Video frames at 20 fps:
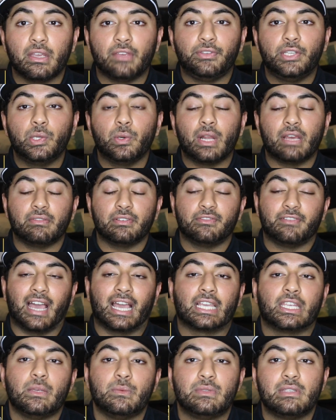If you don't have a
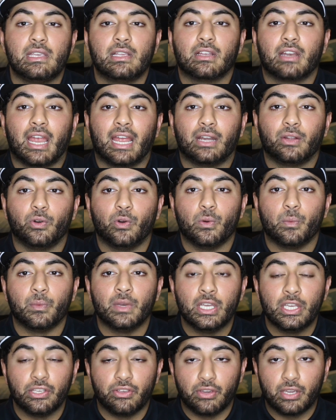vacuum sealer at home,
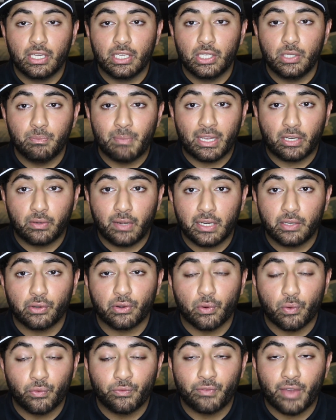you may create your
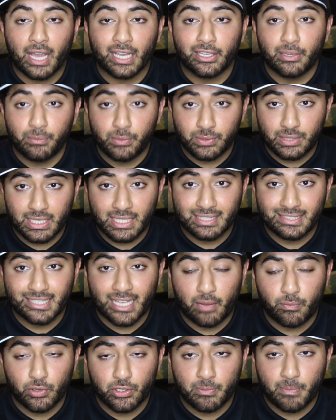own vacuum using a
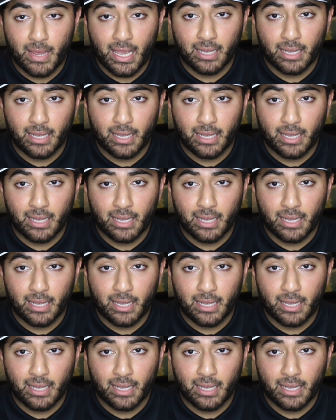sandwich